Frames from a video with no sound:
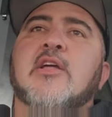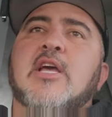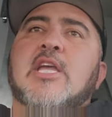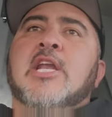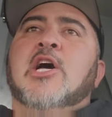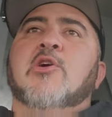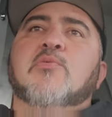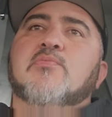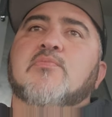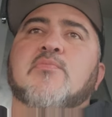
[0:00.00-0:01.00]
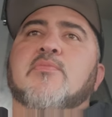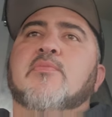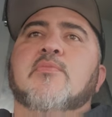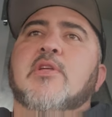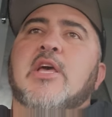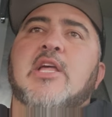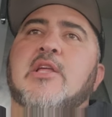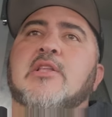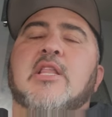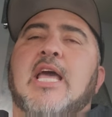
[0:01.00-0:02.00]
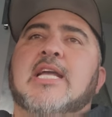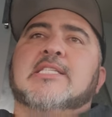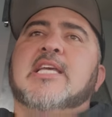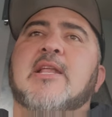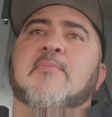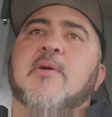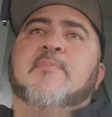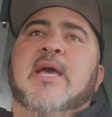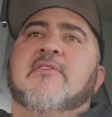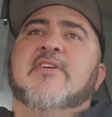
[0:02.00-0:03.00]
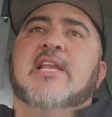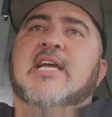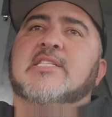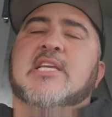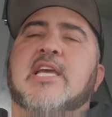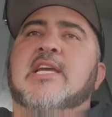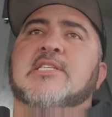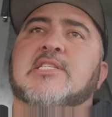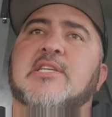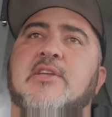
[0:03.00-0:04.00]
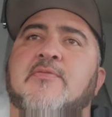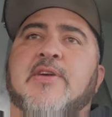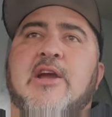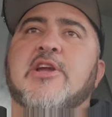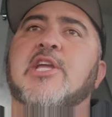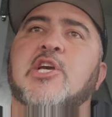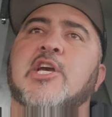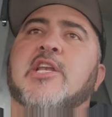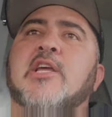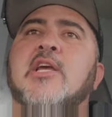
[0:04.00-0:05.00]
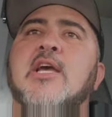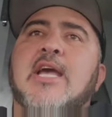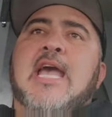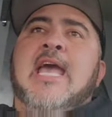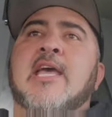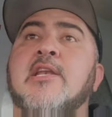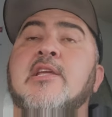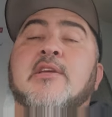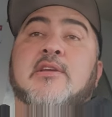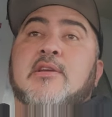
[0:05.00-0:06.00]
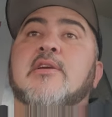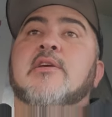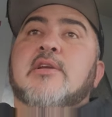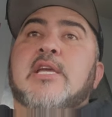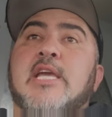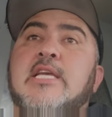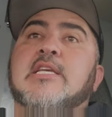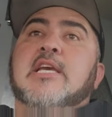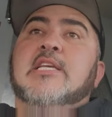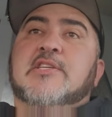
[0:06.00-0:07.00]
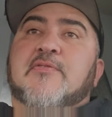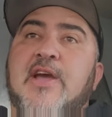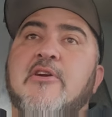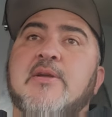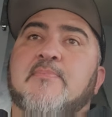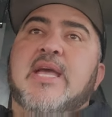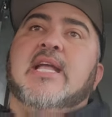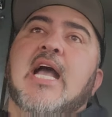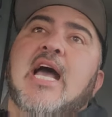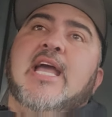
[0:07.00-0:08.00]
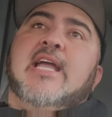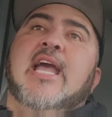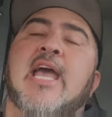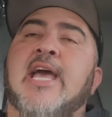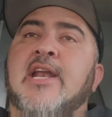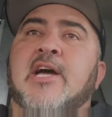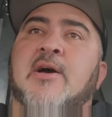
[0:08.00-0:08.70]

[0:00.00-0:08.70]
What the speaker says: you know, like I said, Benavidez is very good. And he is a very big guy, and